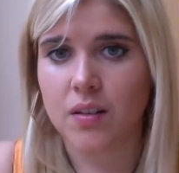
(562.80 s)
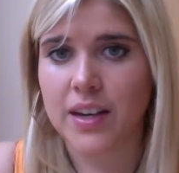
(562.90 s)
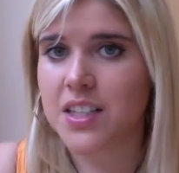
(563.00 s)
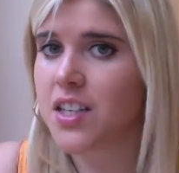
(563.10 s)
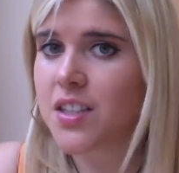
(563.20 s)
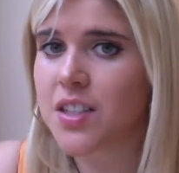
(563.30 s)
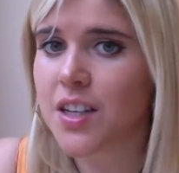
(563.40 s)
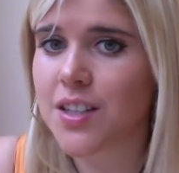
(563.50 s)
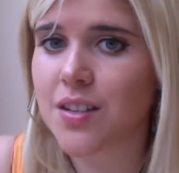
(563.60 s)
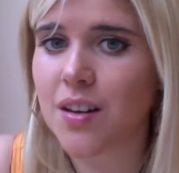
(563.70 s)

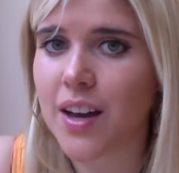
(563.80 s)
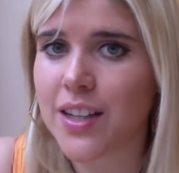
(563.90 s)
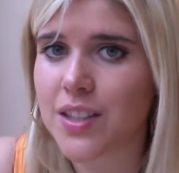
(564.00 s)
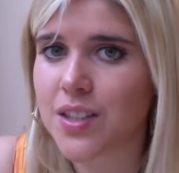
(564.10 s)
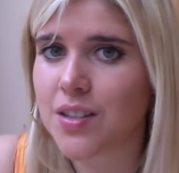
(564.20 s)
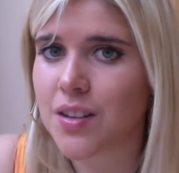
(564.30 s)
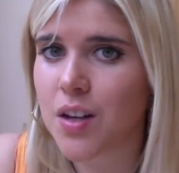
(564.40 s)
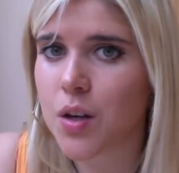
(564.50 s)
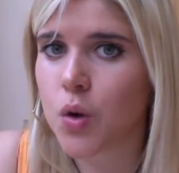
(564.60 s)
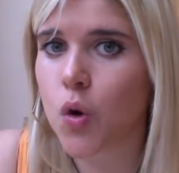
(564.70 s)
It's
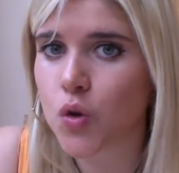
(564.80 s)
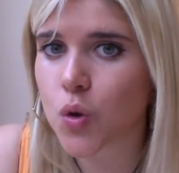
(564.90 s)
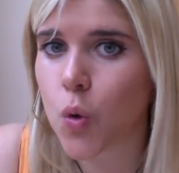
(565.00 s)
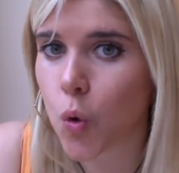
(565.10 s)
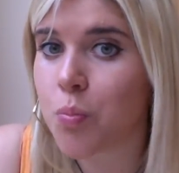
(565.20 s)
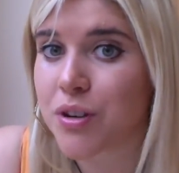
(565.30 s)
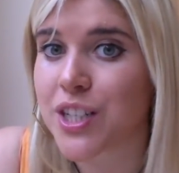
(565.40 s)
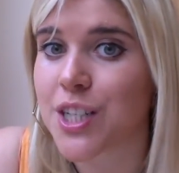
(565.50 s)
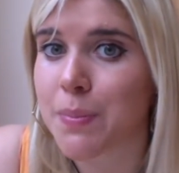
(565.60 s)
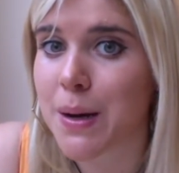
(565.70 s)
not all
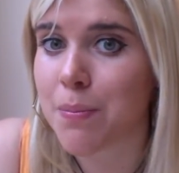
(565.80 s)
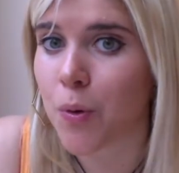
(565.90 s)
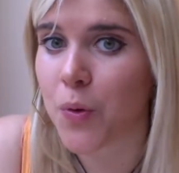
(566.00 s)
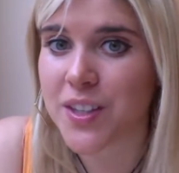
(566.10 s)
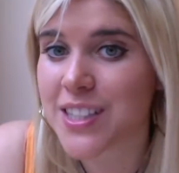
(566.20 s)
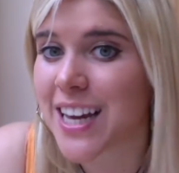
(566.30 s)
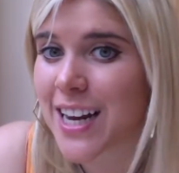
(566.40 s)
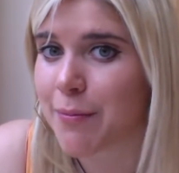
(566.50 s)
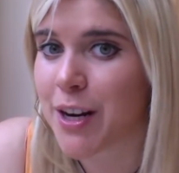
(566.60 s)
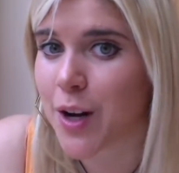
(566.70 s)
British people. This is
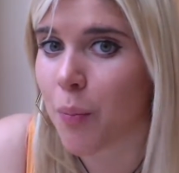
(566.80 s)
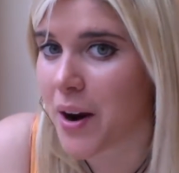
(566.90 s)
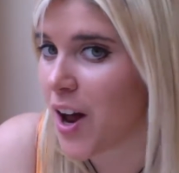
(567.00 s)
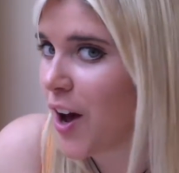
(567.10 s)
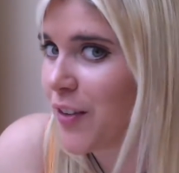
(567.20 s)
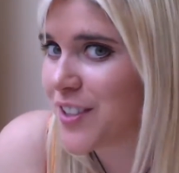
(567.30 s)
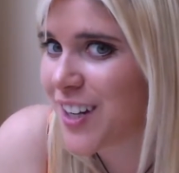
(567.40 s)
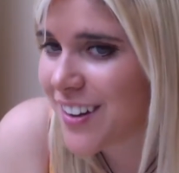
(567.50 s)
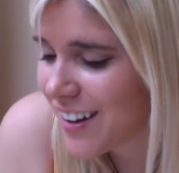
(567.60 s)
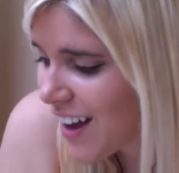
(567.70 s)
getting really on my nerves.
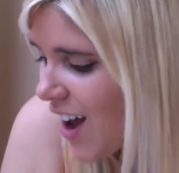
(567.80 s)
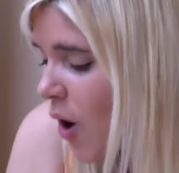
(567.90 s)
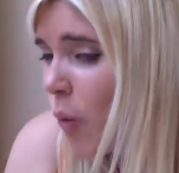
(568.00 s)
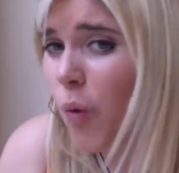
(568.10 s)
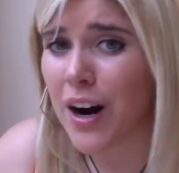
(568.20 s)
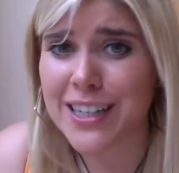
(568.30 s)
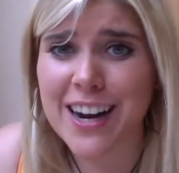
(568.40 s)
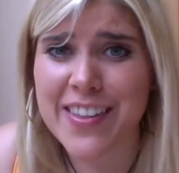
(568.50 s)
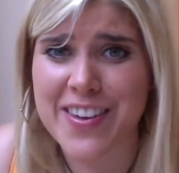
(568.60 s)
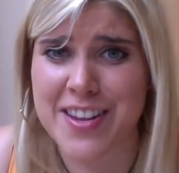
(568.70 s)
Why did
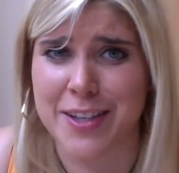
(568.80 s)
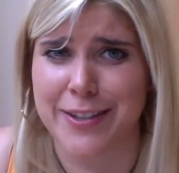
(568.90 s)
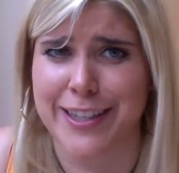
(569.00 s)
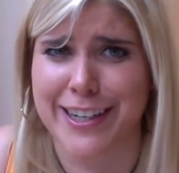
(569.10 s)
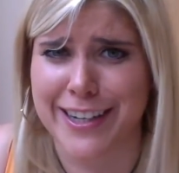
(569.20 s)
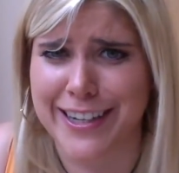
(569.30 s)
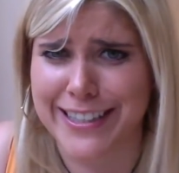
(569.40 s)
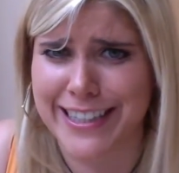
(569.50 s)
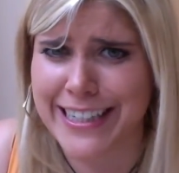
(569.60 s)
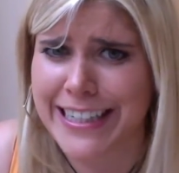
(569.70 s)
I think this was a good
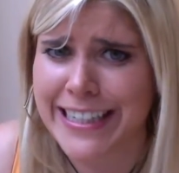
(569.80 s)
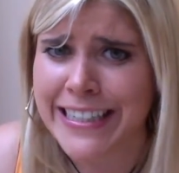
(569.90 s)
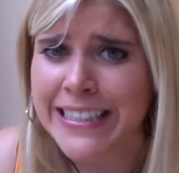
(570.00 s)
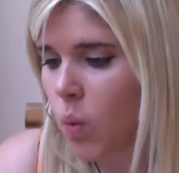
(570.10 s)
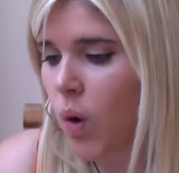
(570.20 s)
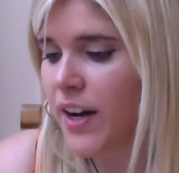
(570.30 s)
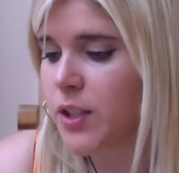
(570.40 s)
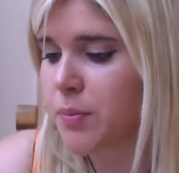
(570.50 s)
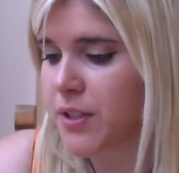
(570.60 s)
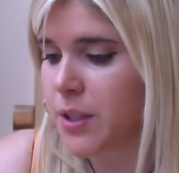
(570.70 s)
idea? Why
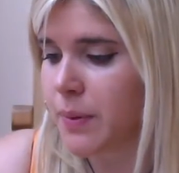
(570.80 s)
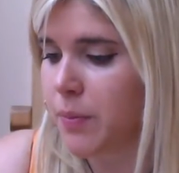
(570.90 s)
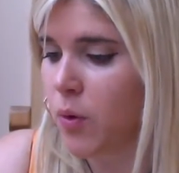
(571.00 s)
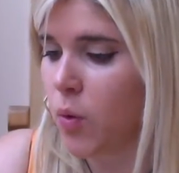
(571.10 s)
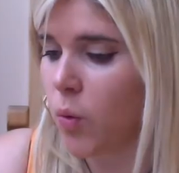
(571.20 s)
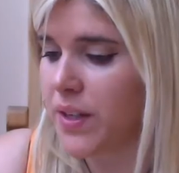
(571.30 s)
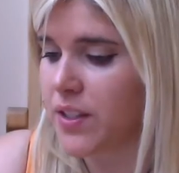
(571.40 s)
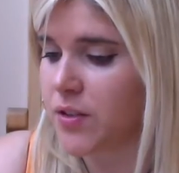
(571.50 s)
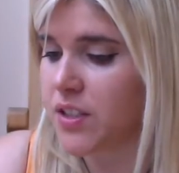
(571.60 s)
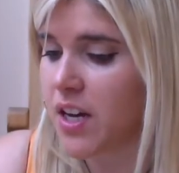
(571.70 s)
do British people always
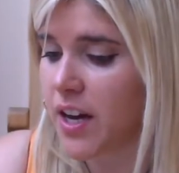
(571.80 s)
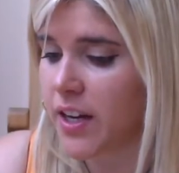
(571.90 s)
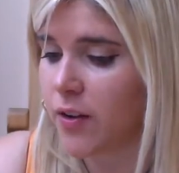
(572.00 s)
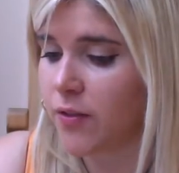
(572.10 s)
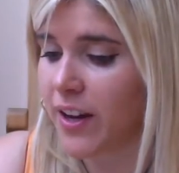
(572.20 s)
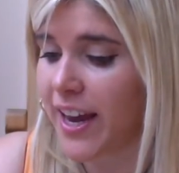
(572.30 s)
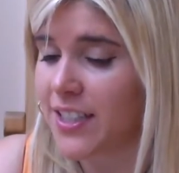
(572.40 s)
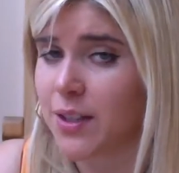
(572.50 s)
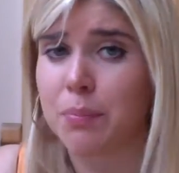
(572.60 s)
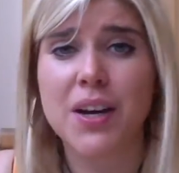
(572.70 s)
go to Turkey on
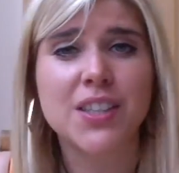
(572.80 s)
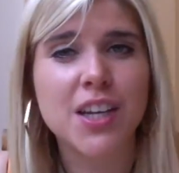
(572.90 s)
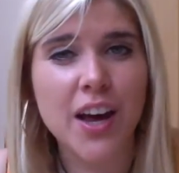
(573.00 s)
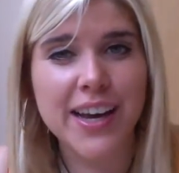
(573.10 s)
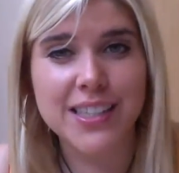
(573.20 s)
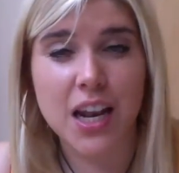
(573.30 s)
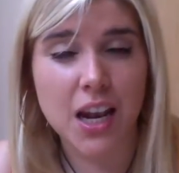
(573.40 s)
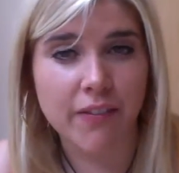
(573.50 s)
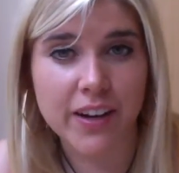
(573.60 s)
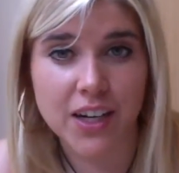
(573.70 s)
vacation? Because Turkey is a
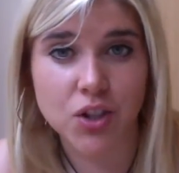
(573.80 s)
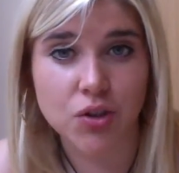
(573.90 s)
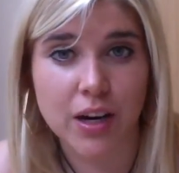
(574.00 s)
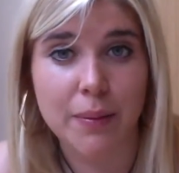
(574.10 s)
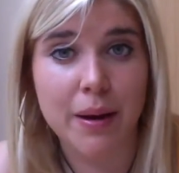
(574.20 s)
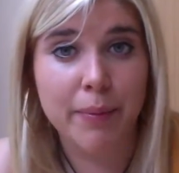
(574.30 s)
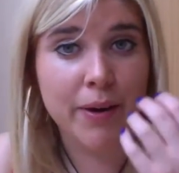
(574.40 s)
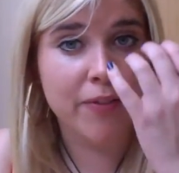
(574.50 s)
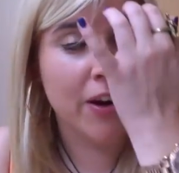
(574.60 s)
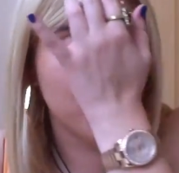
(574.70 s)
lovely country. Maybe
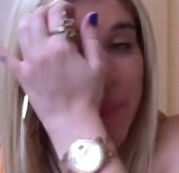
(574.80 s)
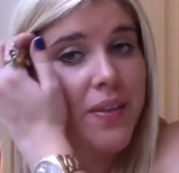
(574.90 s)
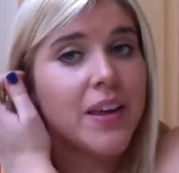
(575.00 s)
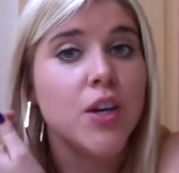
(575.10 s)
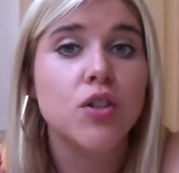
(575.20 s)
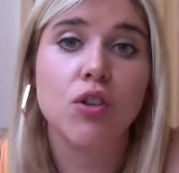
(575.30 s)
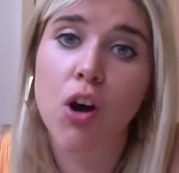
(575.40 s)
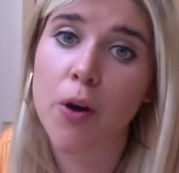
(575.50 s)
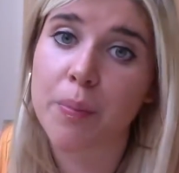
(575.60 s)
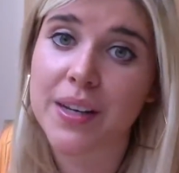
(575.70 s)
if you haven't been there, you should
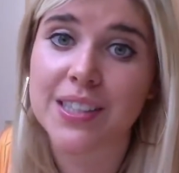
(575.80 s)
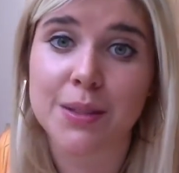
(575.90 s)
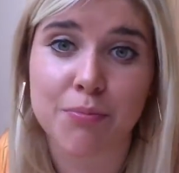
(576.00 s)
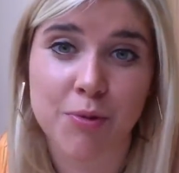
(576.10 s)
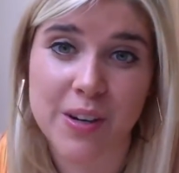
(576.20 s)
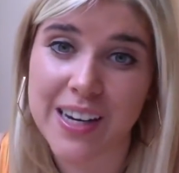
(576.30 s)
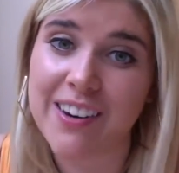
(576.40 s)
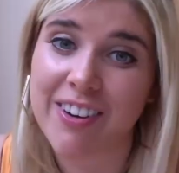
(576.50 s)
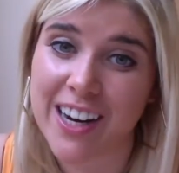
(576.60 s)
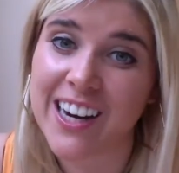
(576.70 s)
go because it's
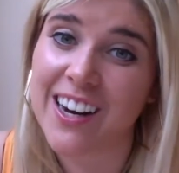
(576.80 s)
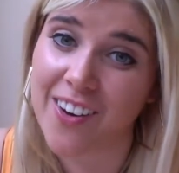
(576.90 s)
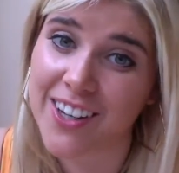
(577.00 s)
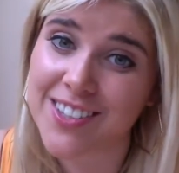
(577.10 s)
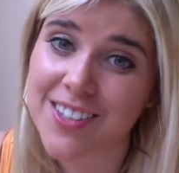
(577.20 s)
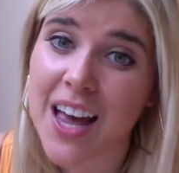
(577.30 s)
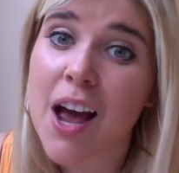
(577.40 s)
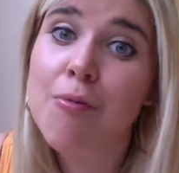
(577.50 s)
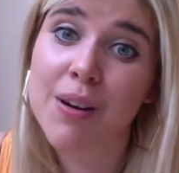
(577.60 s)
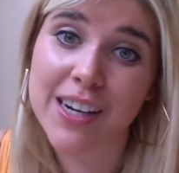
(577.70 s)
really, really nice.
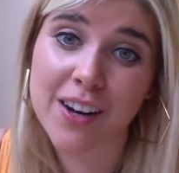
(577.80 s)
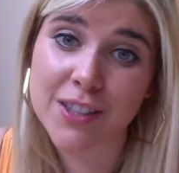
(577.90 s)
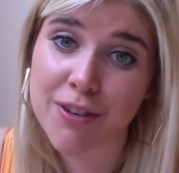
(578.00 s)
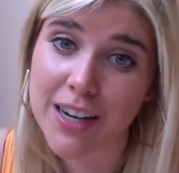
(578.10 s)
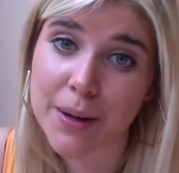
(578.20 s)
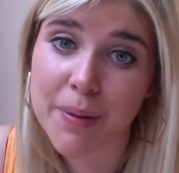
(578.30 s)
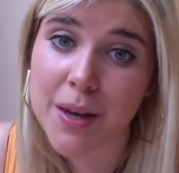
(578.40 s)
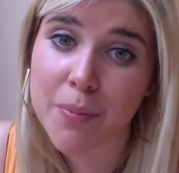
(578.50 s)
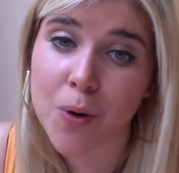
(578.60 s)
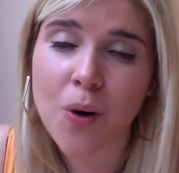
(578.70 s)
Really nice, friendly
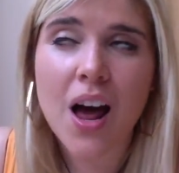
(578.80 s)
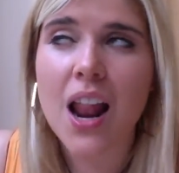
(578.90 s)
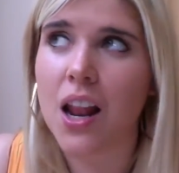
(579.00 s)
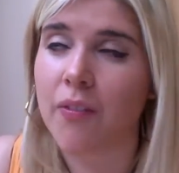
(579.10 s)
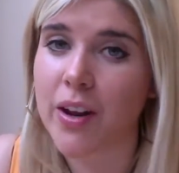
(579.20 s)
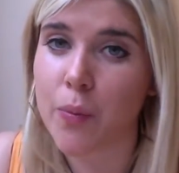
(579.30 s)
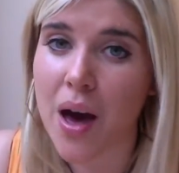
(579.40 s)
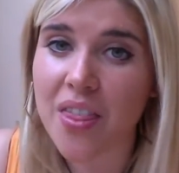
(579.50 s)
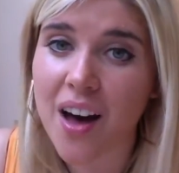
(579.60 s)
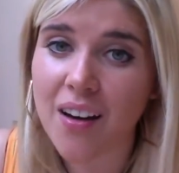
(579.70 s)
people, lovely
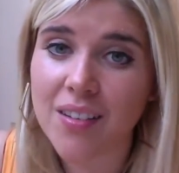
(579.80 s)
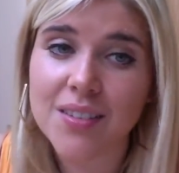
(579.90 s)
weather.